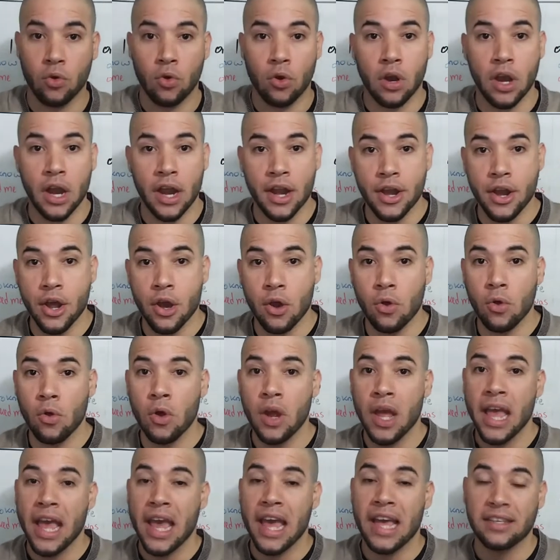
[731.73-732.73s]
or a no
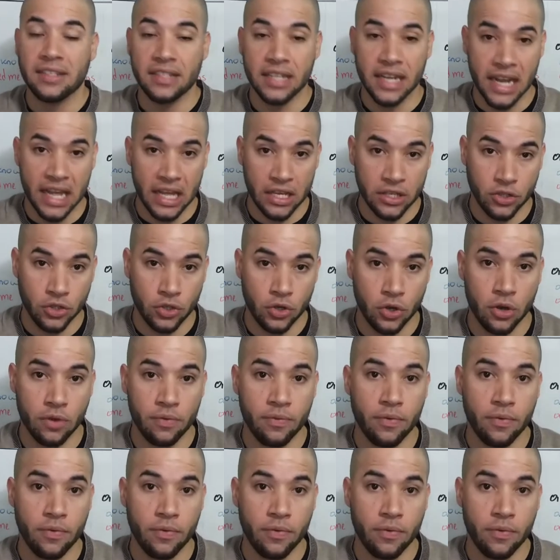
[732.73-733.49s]
as an answer.